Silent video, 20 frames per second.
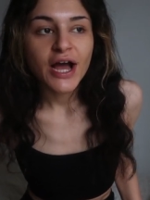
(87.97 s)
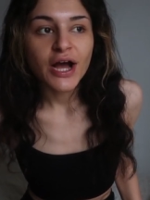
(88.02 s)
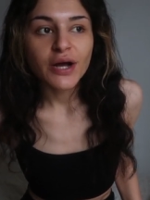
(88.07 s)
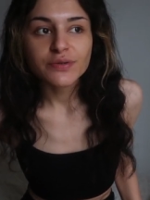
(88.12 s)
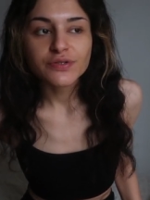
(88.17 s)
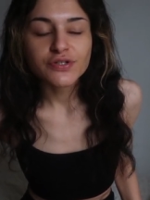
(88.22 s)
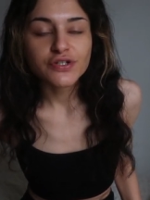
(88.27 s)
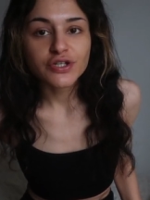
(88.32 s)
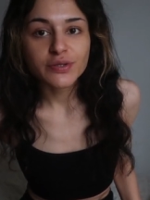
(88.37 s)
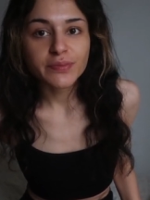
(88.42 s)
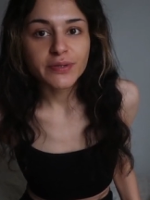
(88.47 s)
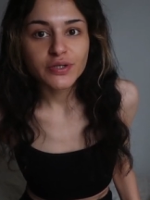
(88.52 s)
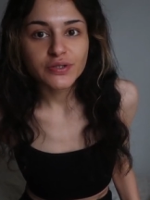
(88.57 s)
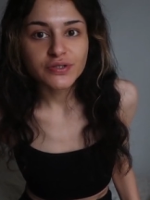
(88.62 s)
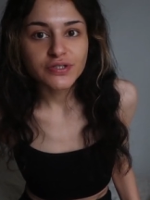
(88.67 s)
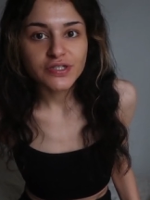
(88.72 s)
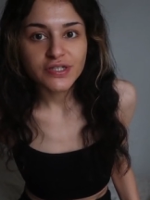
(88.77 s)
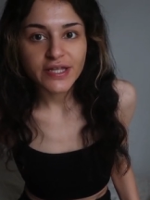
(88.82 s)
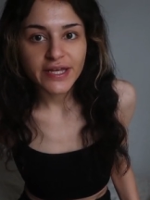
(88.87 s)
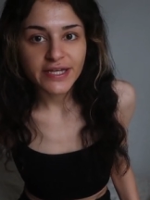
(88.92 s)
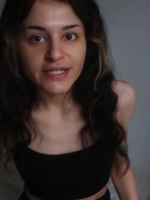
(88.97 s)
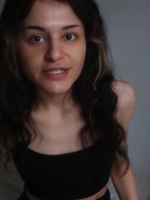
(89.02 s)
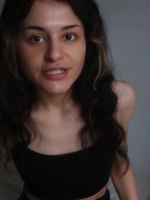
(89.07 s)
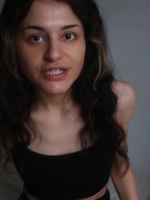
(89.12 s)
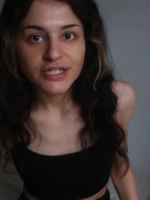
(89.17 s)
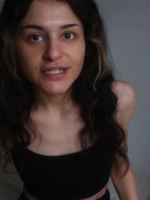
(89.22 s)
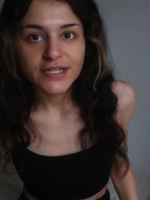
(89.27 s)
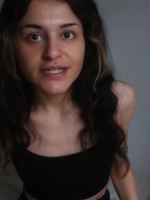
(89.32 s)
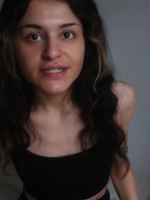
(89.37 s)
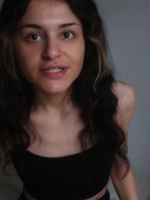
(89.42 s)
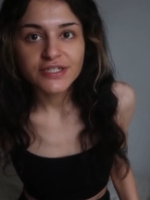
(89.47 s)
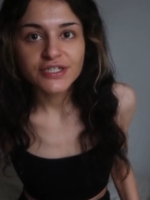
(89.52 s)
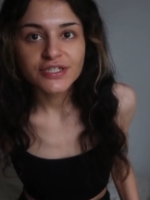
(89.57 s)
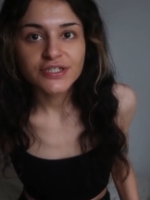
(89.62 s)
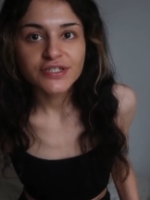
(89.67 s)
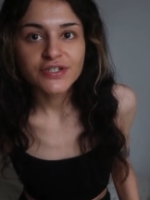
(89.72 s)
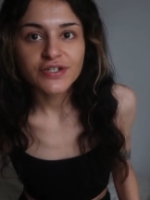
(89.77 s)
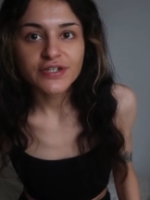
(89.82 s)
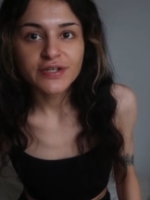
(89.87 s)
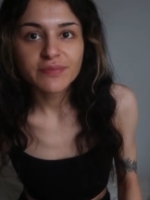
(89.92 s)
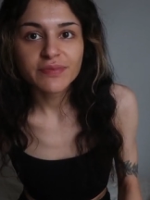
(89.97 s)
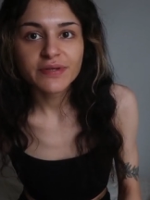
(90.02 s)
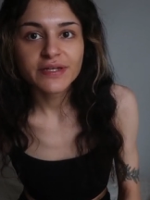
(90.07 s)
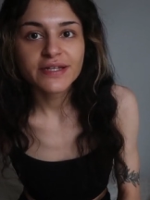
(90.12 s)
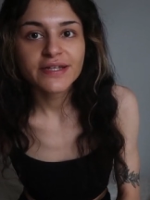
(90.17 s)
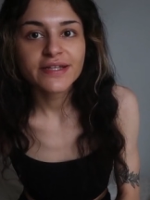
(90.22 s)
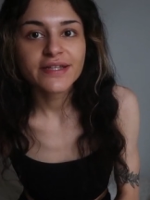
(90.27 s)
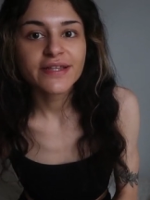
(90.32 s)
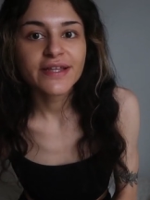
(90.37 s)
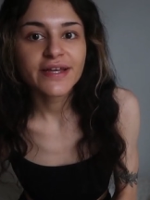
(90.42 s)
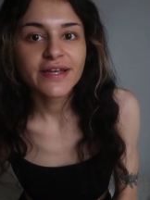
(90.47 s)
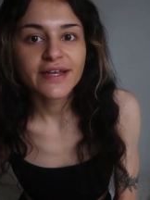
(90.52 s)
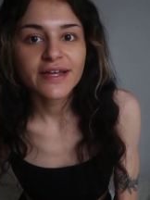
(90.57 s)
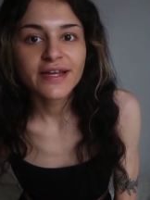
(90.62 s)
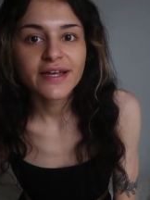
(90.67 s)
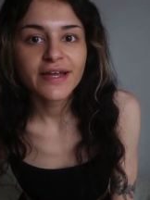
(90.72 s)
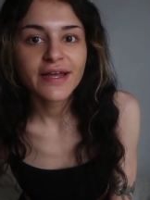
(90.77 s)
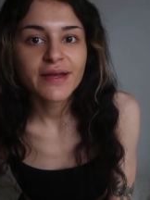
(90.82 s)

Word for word: I was going to be on stage and that's just going to be like